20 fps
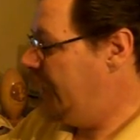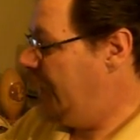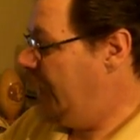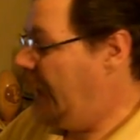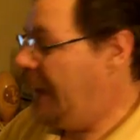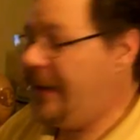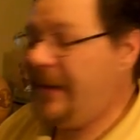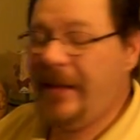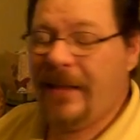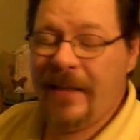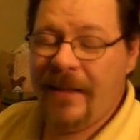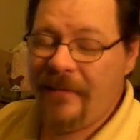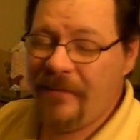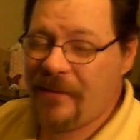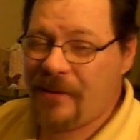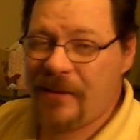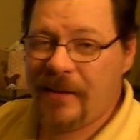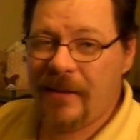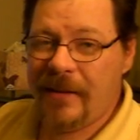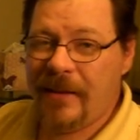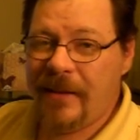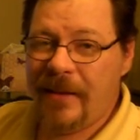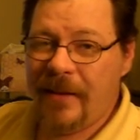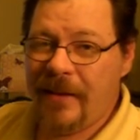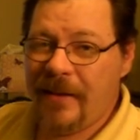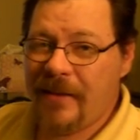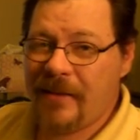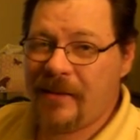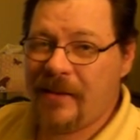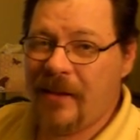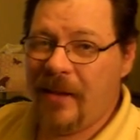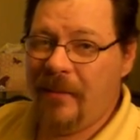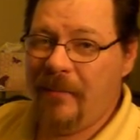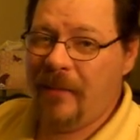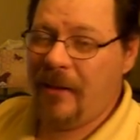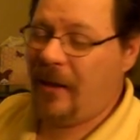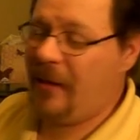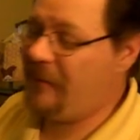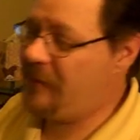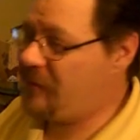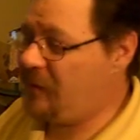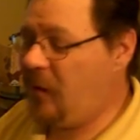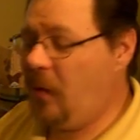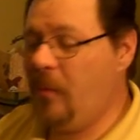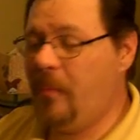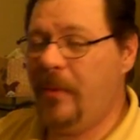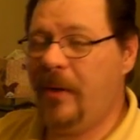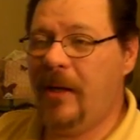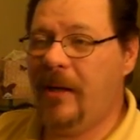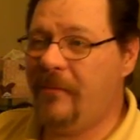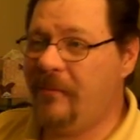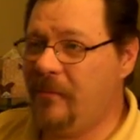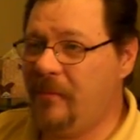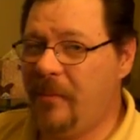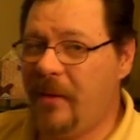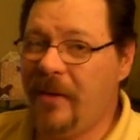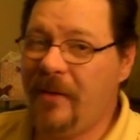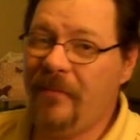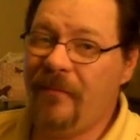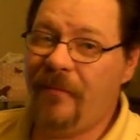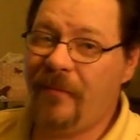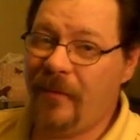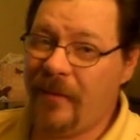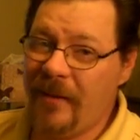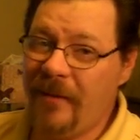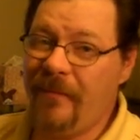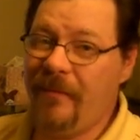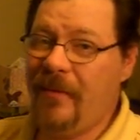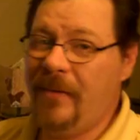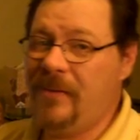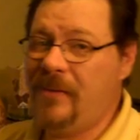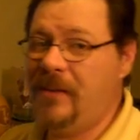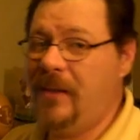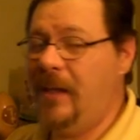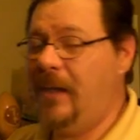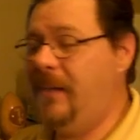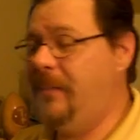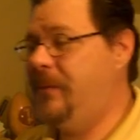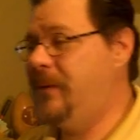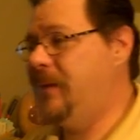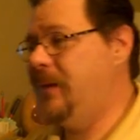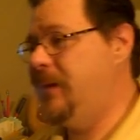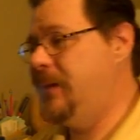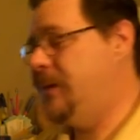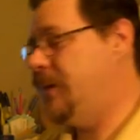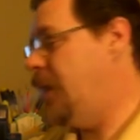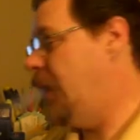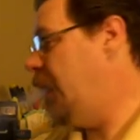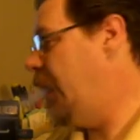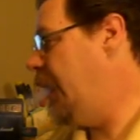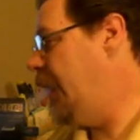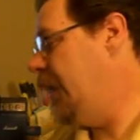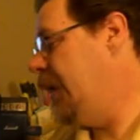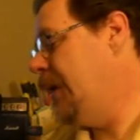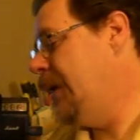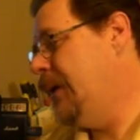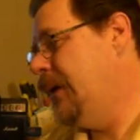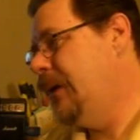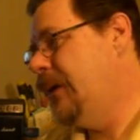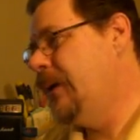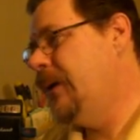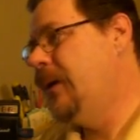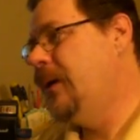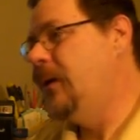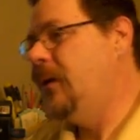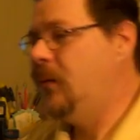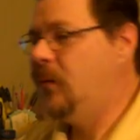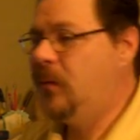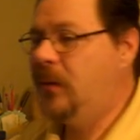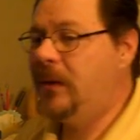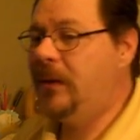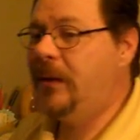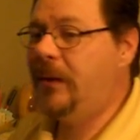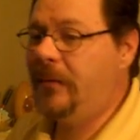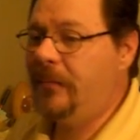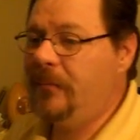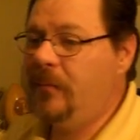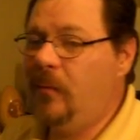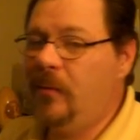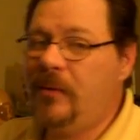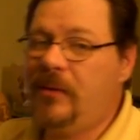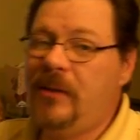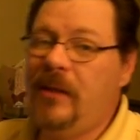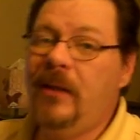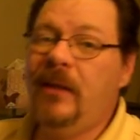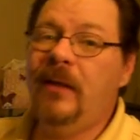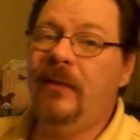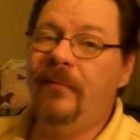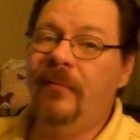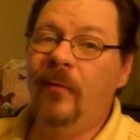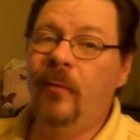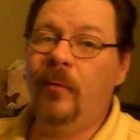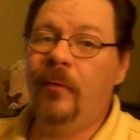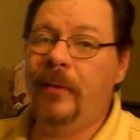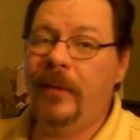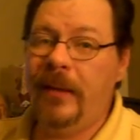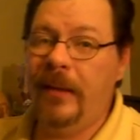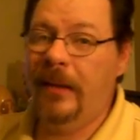I didn't even see any of this coming. I was hoping everybody would forget this, day because, well, once you hit 40,